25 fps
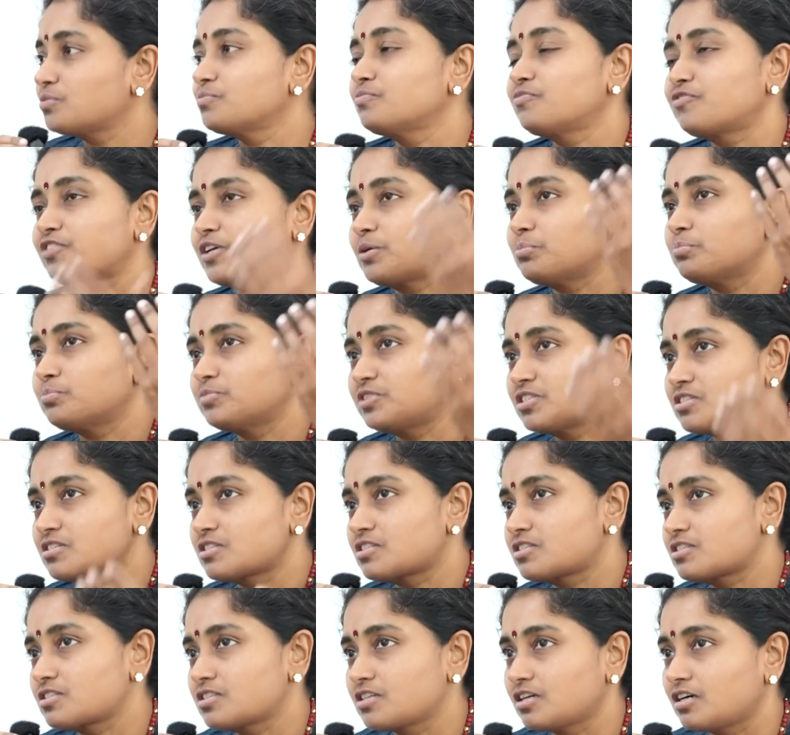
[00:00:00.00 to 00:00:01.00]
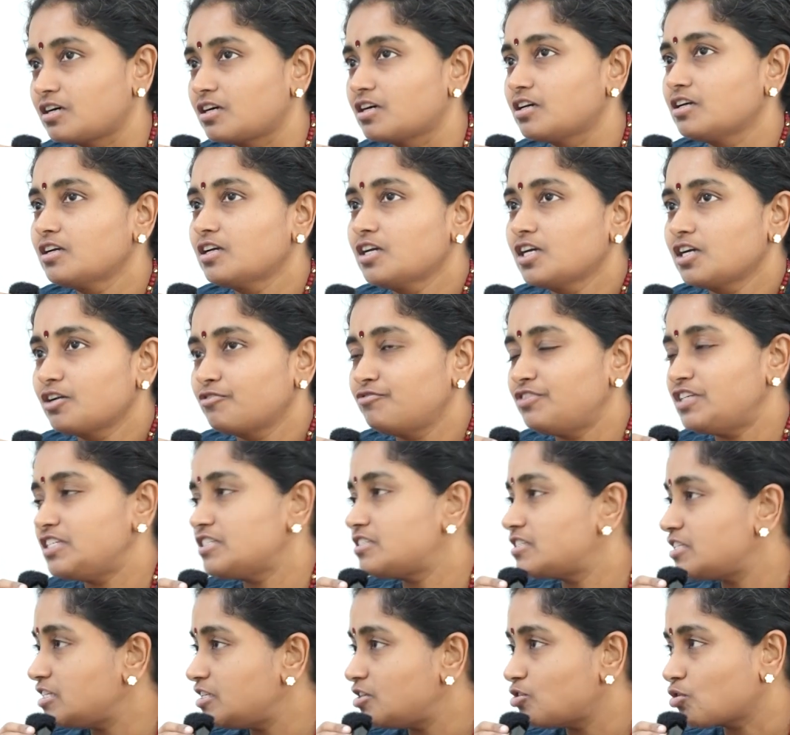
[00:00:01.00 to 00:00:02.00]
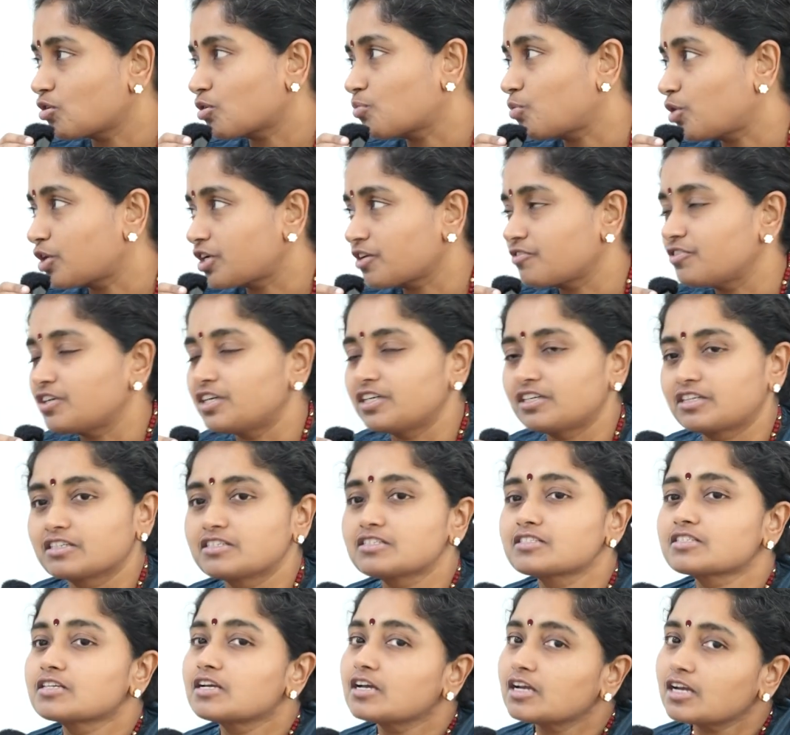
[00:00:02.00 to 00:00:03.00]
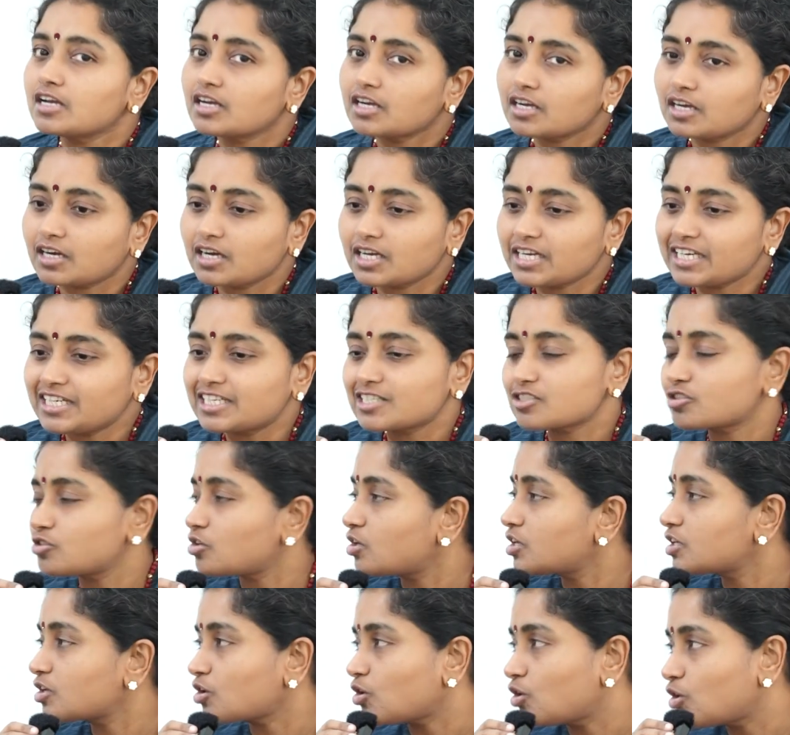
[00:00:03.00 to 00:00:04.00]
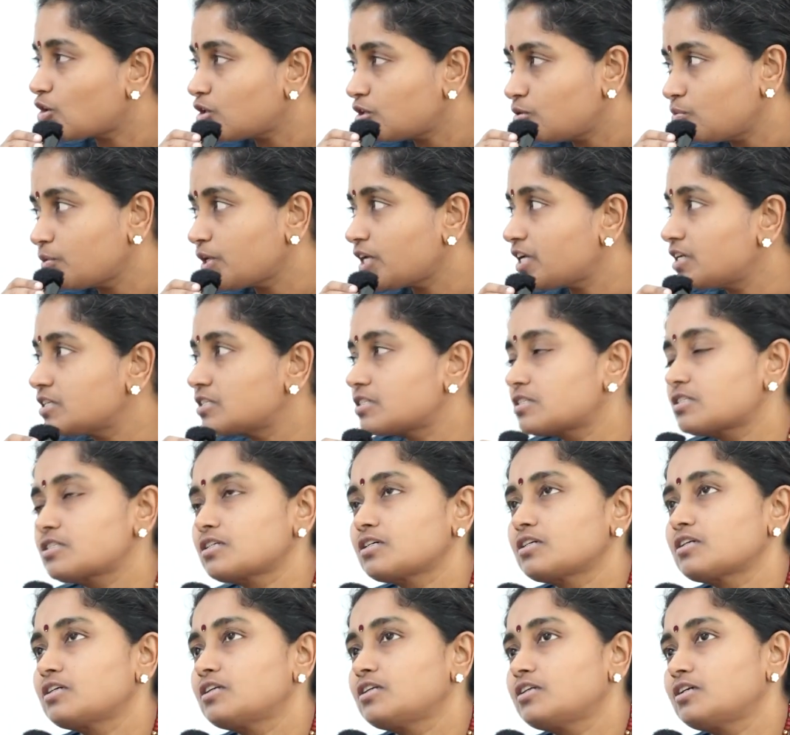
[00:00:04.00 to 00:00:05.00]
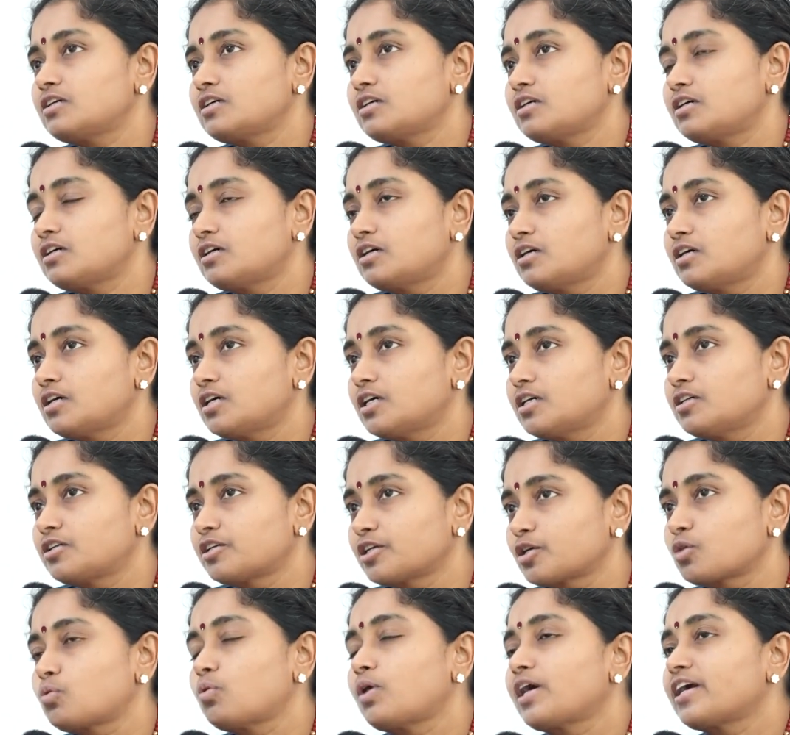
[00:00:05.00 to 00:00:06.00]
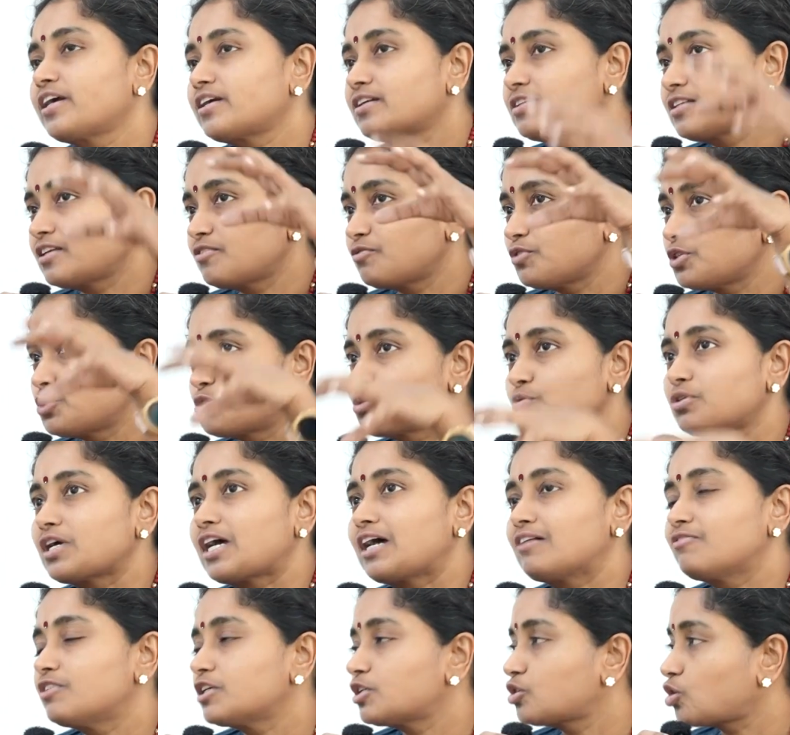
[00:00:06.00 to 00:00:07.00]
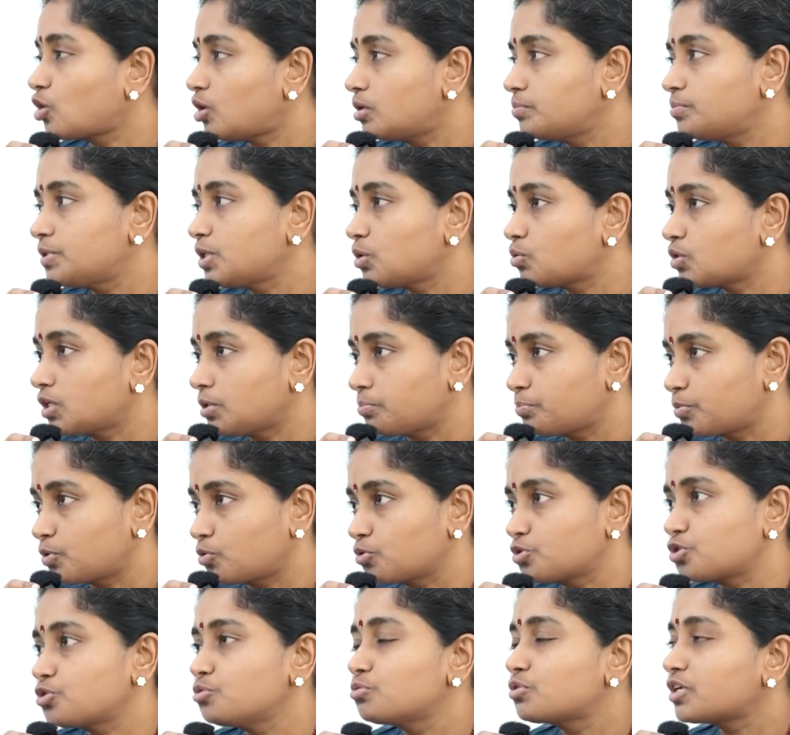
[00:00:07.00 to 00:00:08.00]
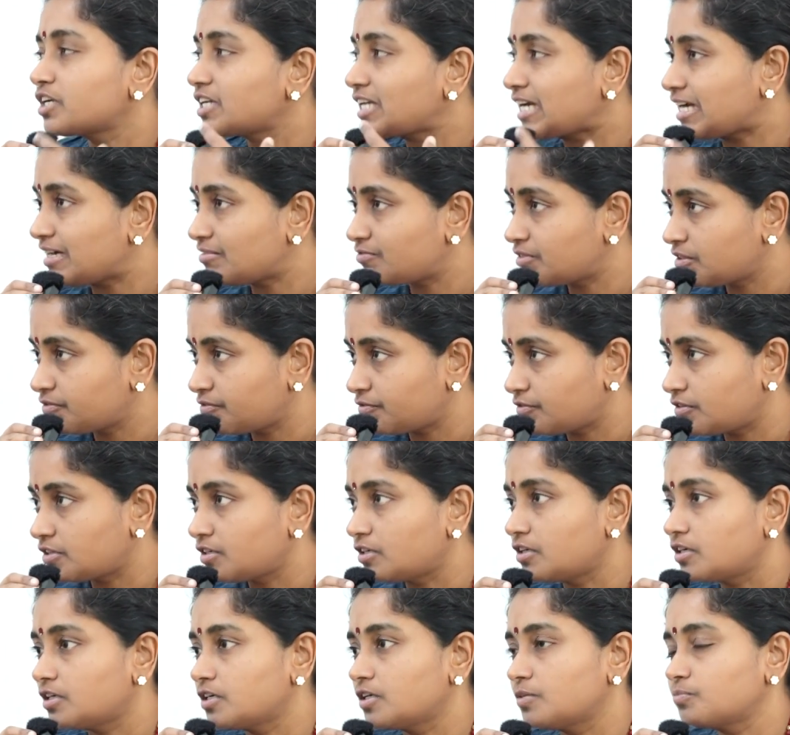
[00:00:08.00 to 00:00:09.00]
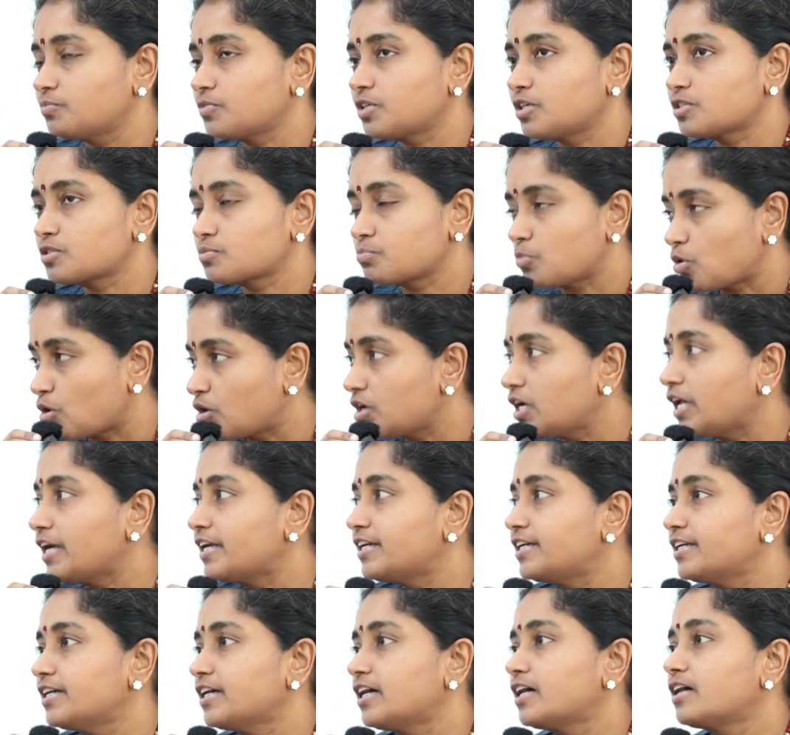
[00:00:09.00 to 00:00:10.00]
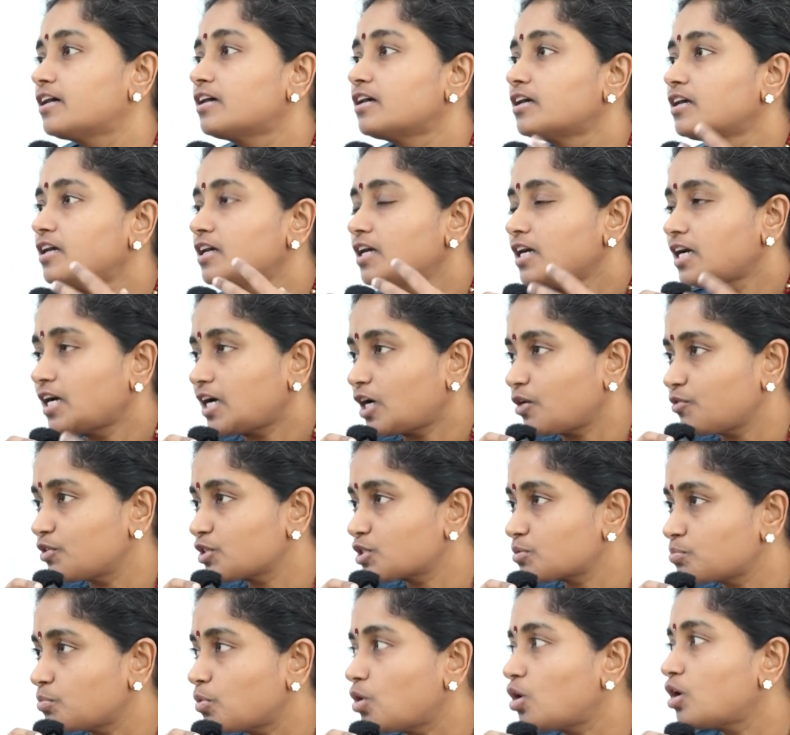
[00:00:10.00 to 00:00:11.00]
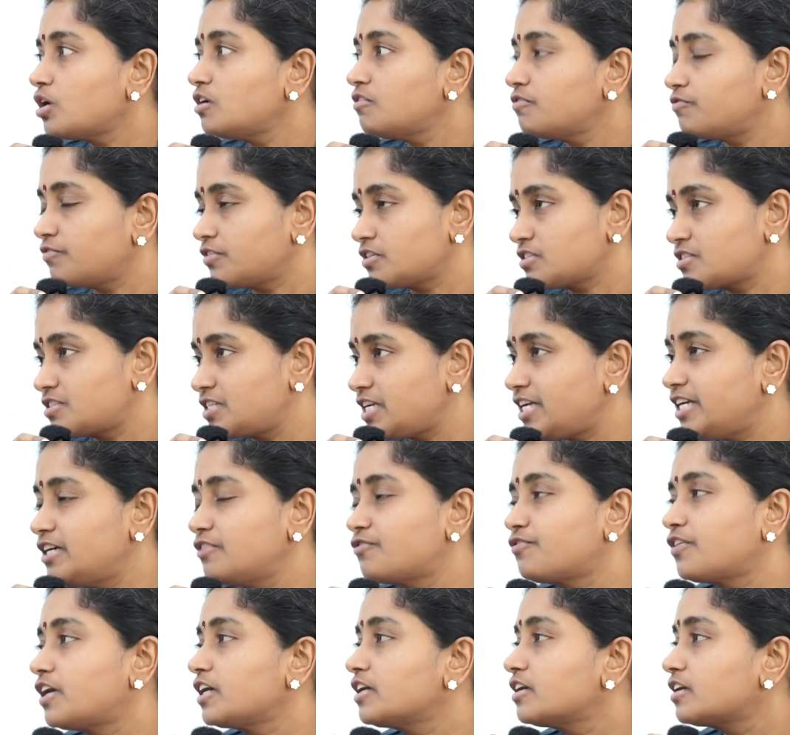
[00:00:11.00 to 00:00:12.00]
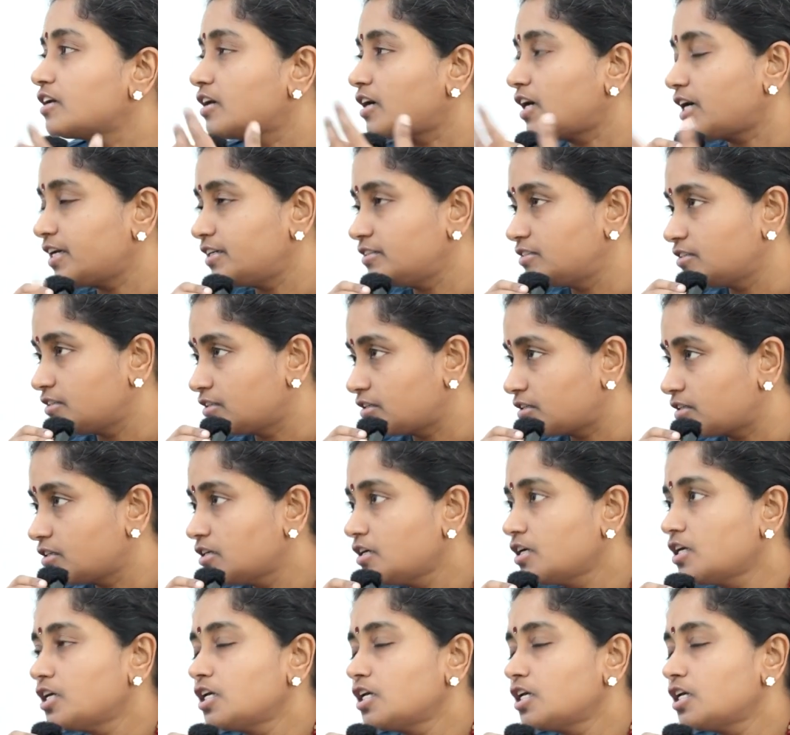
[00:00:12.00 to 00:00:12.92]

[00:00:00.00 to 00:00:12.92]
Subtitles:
from this VC or whatever it is. It is not always required that we should have a top-down approach. You can have a small idea, have a small seed fund, either